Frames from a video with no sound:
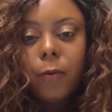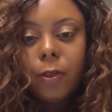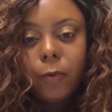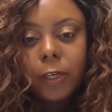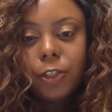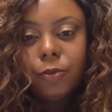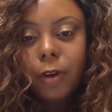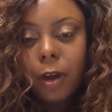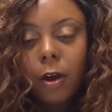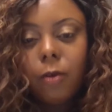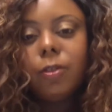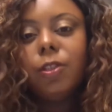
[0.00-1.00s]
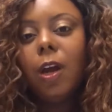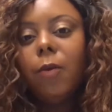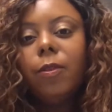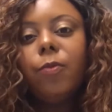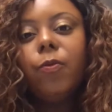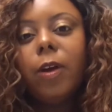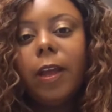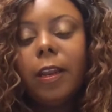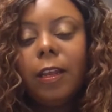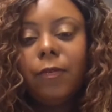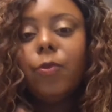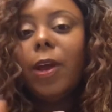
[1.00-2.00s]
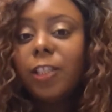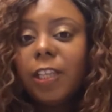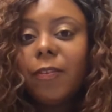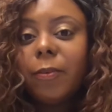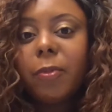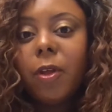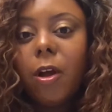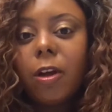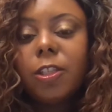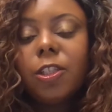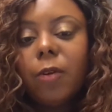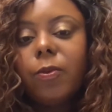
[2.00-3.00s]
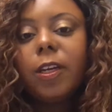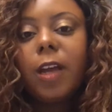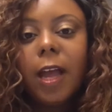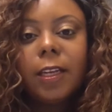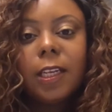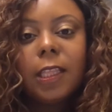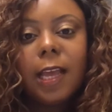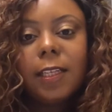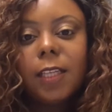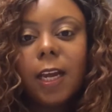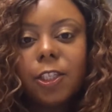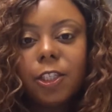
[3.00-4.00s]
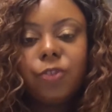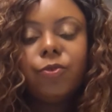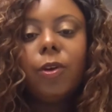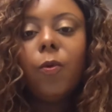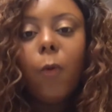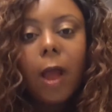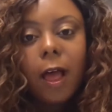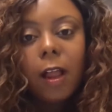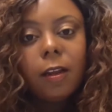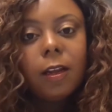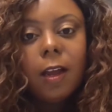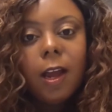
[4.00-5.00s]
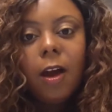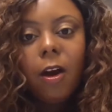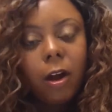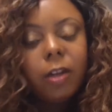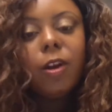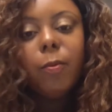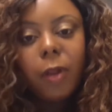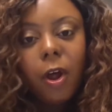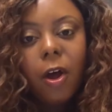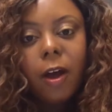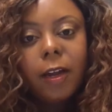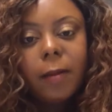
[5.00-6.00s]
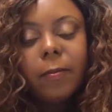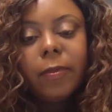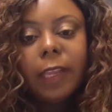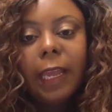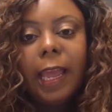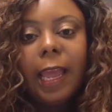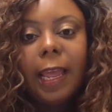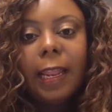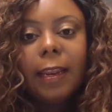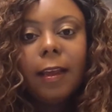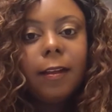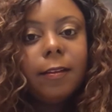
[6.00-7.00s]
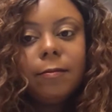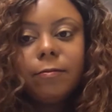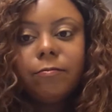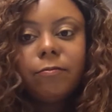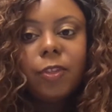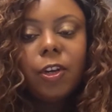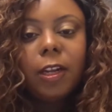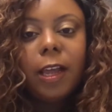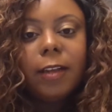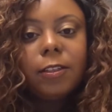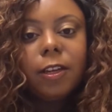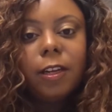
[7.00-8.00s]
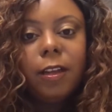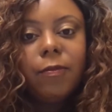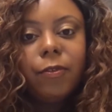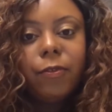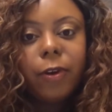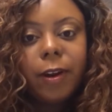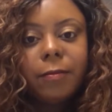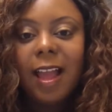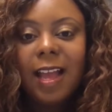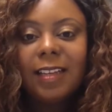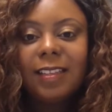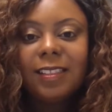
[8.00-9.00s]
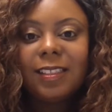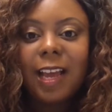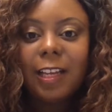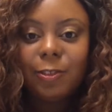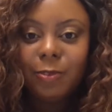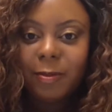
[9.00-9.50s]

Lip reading: what you know. Start with what if you actually have a blog, start with the content that's actually doing well on your blog, and your clients are going to love you for it. Schedule